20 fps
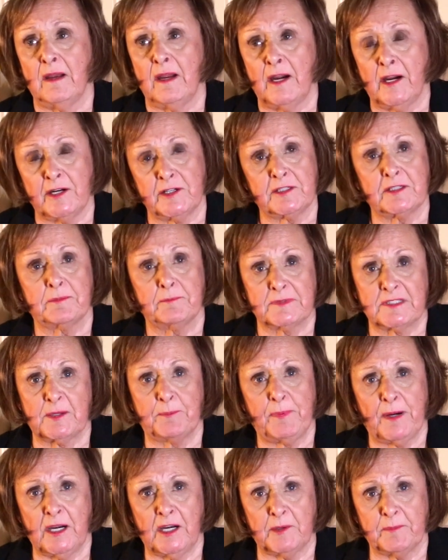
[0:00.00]
art
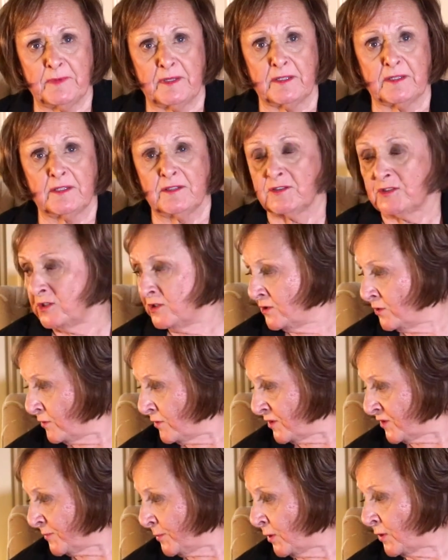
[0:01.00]
department to do
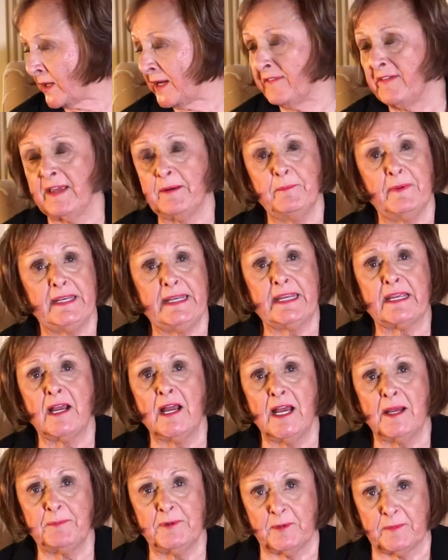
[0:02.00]
this book. I've had many
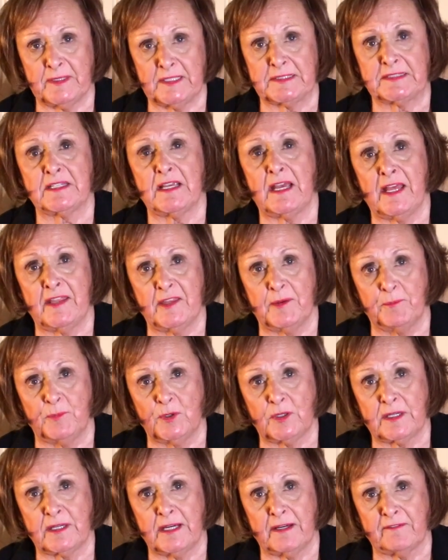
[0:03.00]
compliments on the
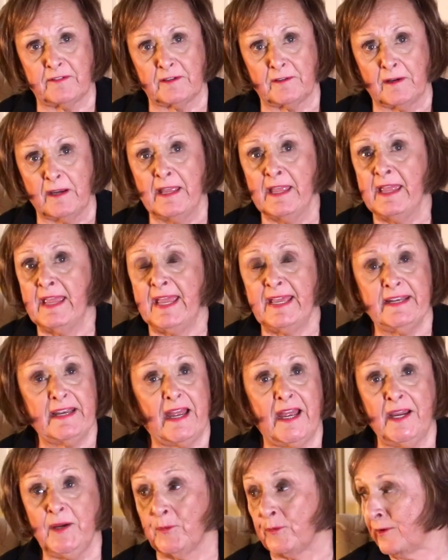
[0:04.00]
book cover, and
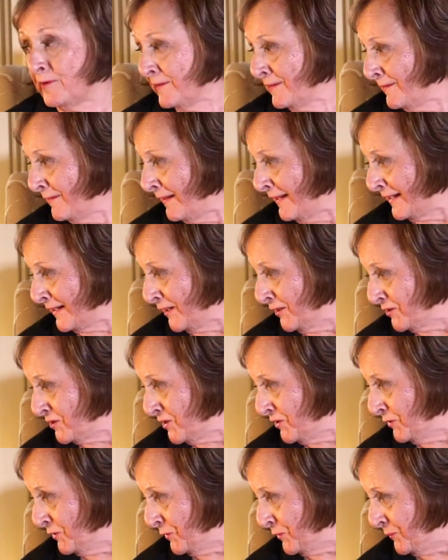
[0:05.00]
I really like it
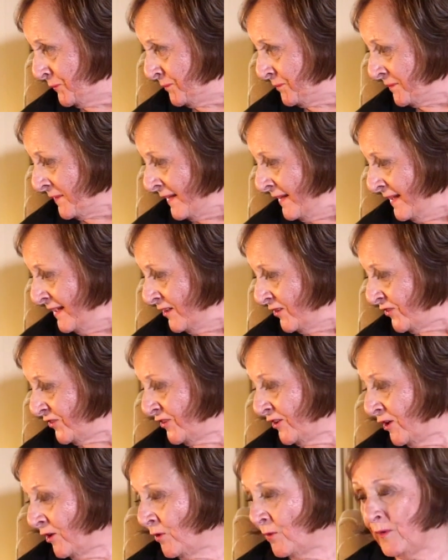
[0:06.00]
too.
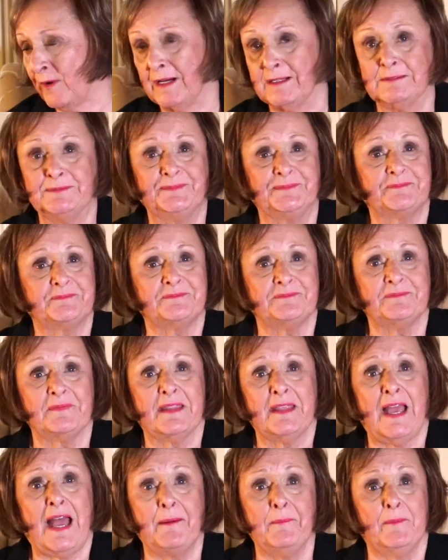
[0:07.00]
So,
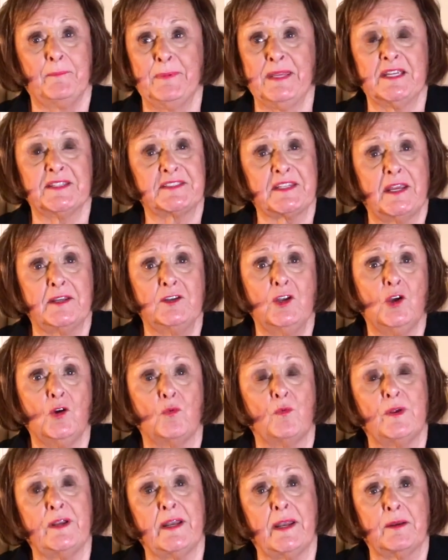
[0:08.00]
because I know
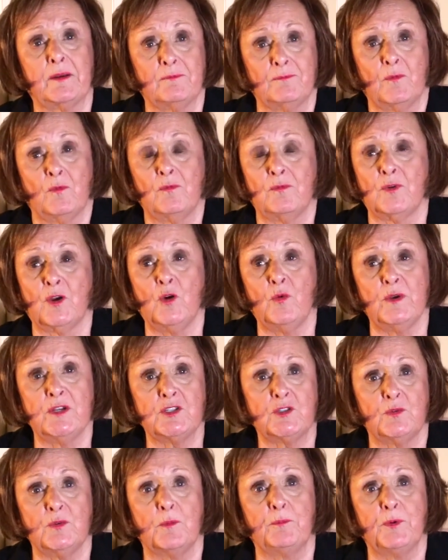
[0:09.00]
when I go
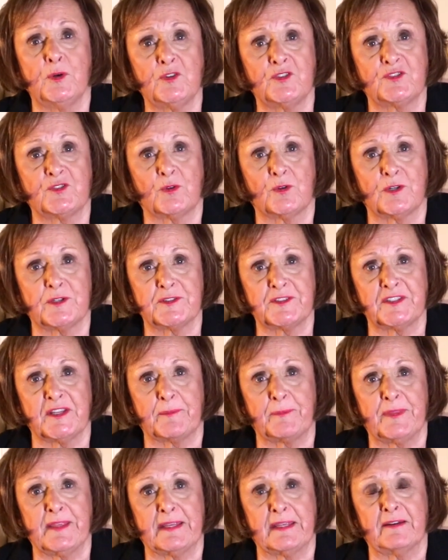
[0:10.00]
into a bookstore or
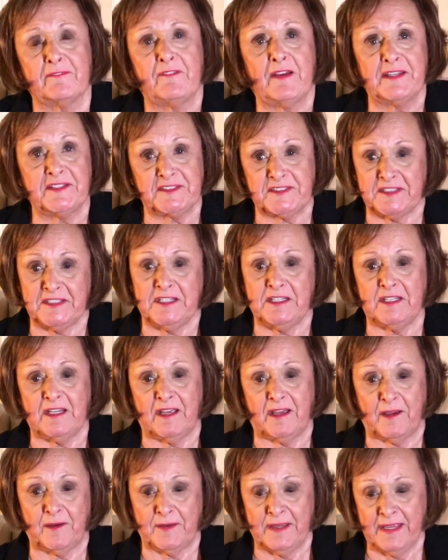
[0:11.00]
something, if I see
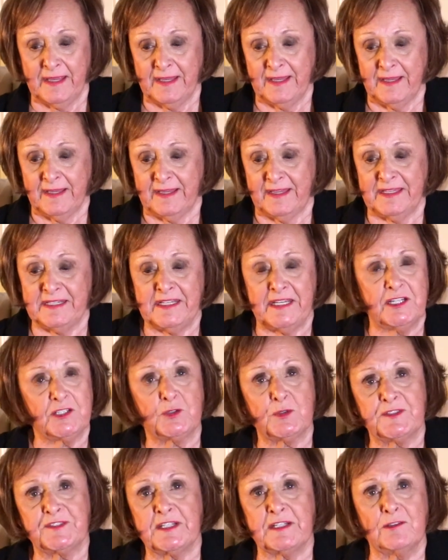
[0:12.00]
an
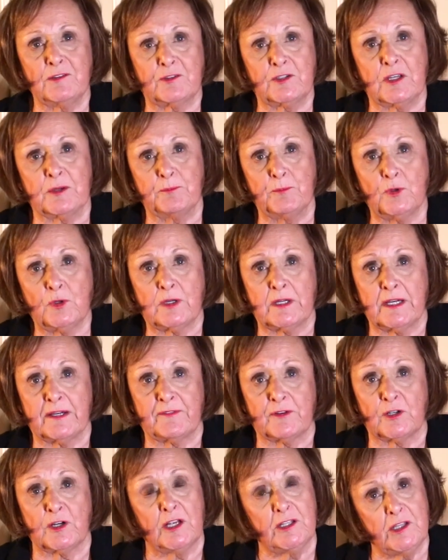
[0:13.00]
interesting looking book
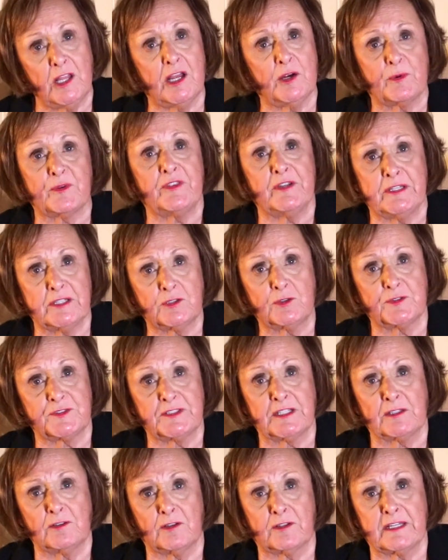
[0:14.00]
cover along with an
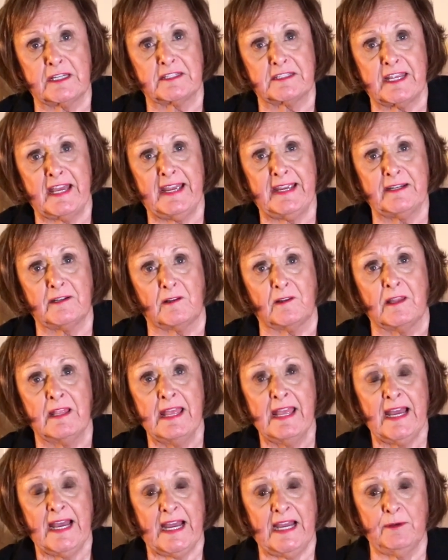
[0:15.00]
interesting looking title,
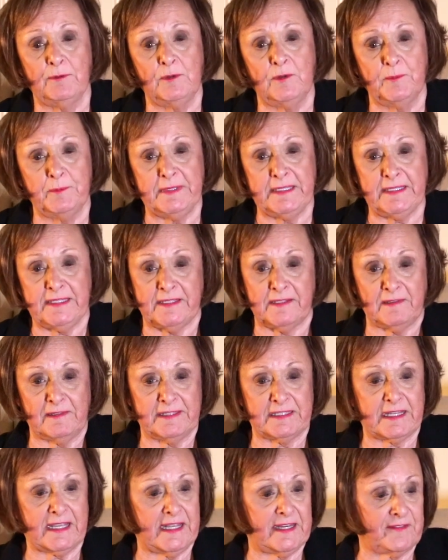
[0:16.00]
I will
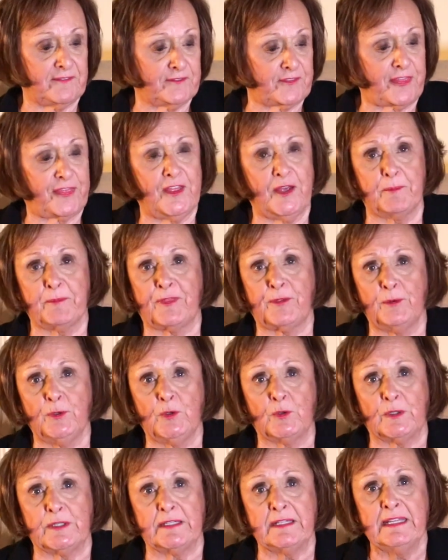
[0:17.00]
immediately kind of thumb
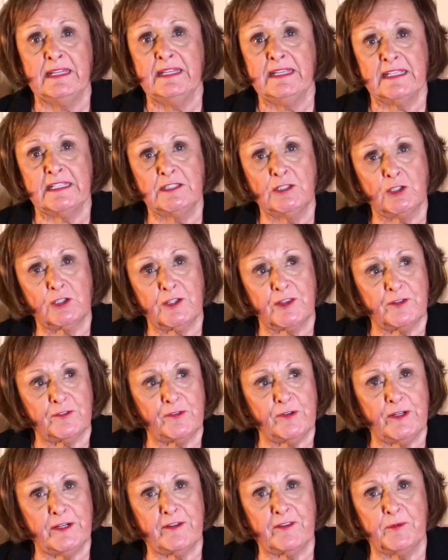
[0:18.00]
through it and look in the
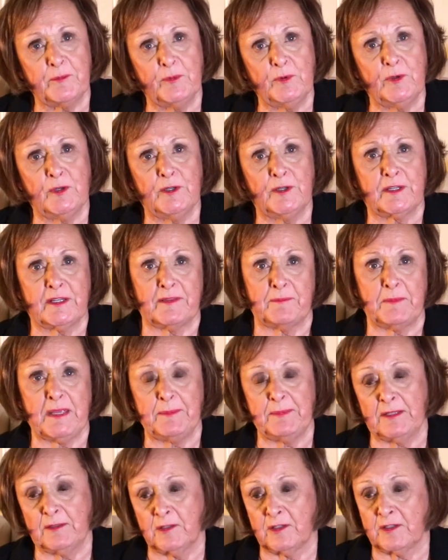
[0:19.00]
front of the book and
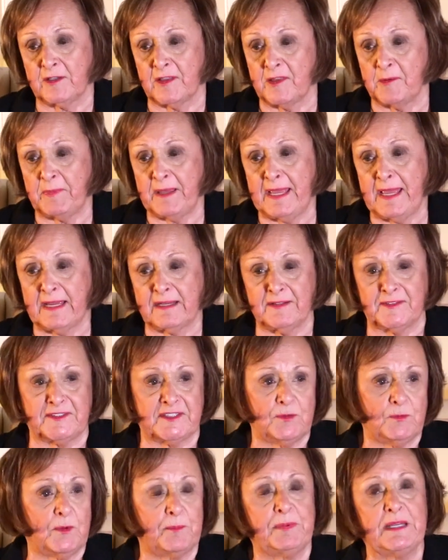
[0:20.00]
maybe look in the back and
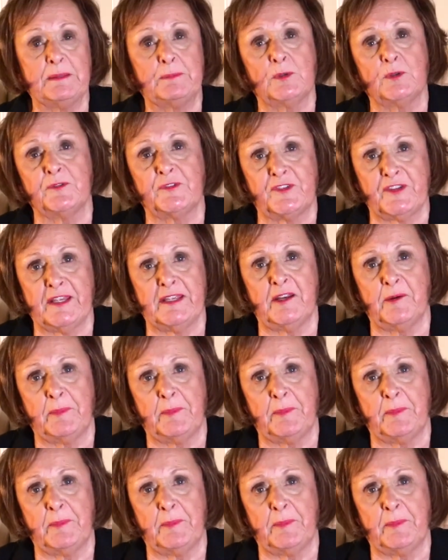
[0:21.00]
see what people have said